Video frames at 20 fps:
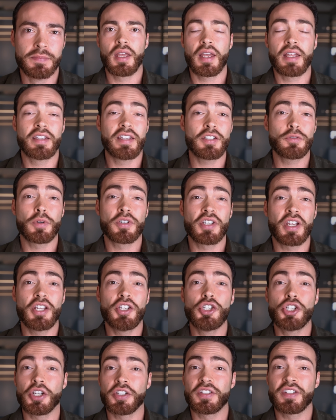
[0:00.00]
And this was in
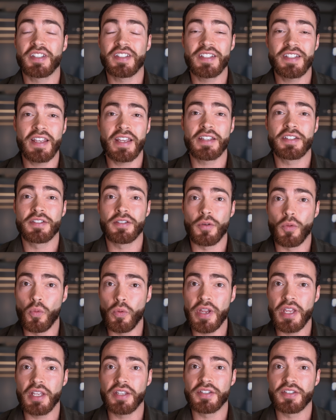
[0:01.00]
just 6
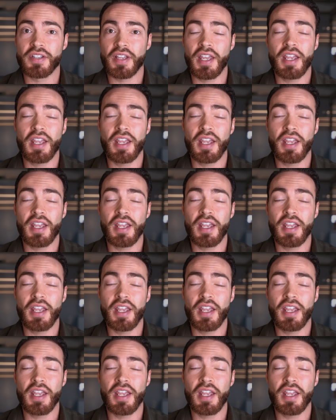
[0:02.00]
weeks